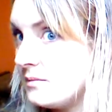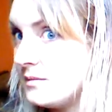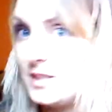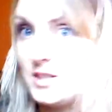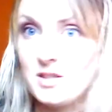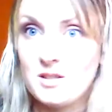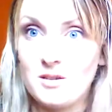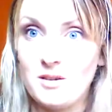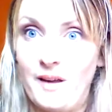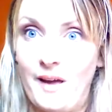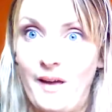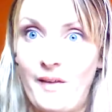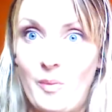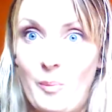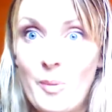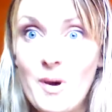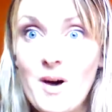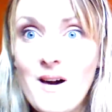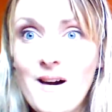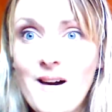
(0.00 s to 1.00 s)
I just got out of
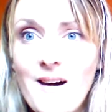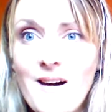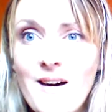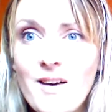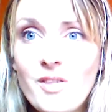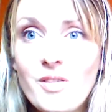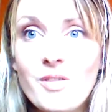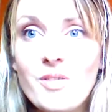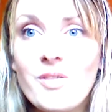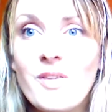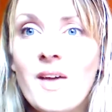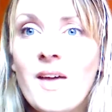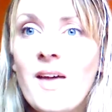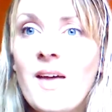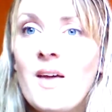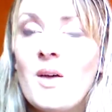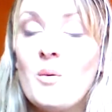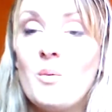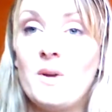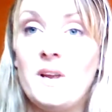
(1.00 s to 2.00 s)
the bath
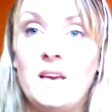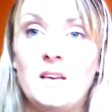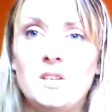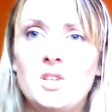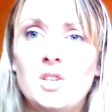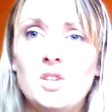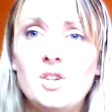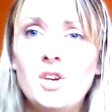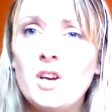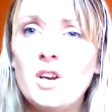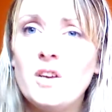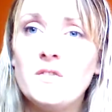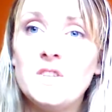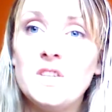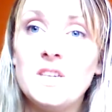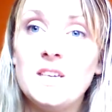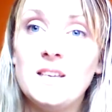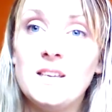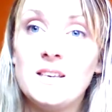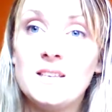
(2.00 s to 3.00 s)
when I had a stroke of
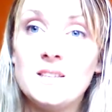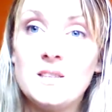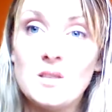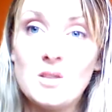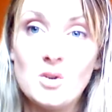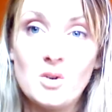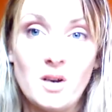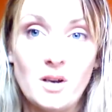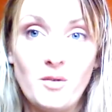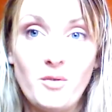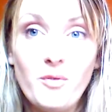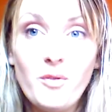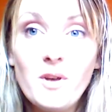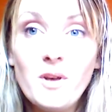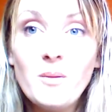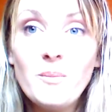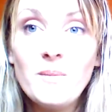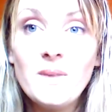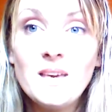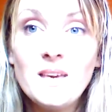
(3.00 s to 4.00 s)
genius and thought I'd
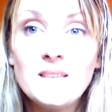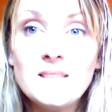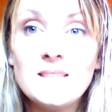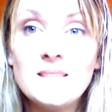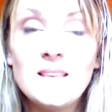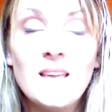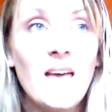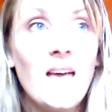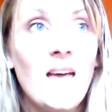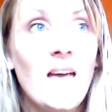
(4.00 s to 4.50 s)
film this.